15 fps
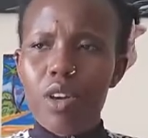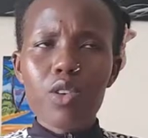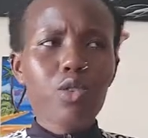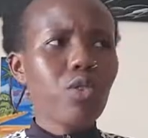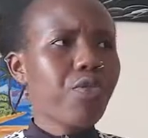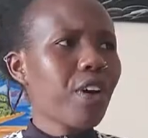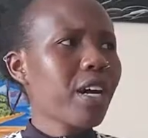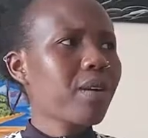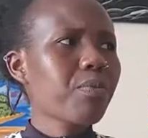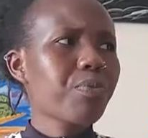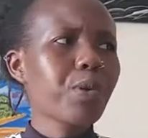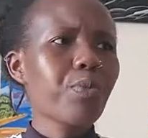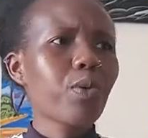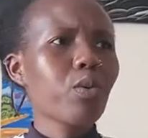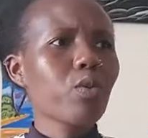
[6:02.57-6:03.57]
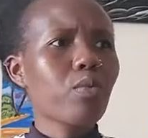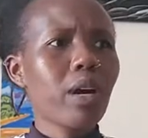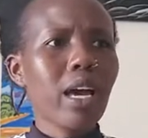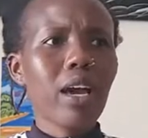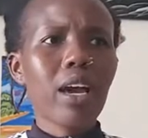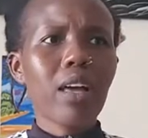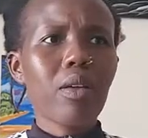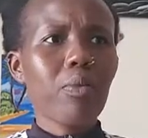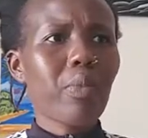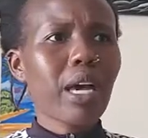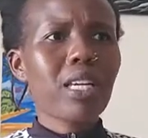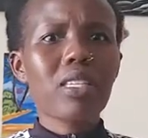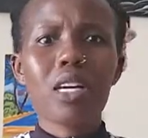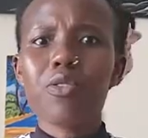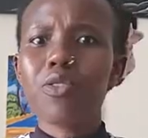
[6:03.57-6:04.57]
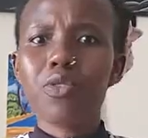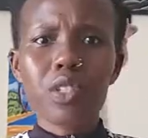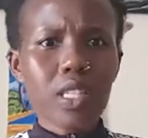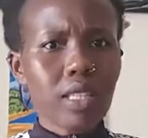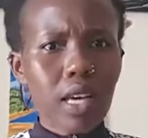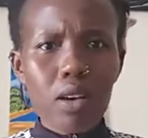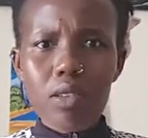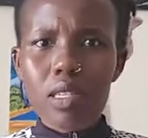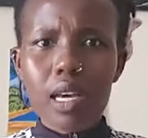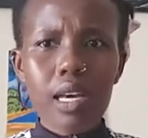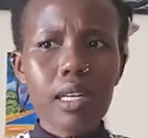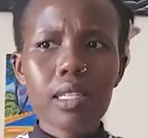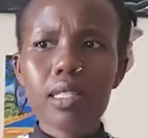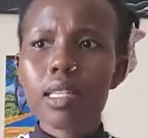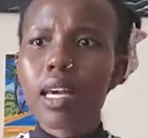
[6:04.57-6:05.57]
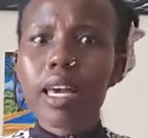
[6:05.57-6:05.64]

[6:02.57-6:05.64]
You'll find people who buy bikes at 15,000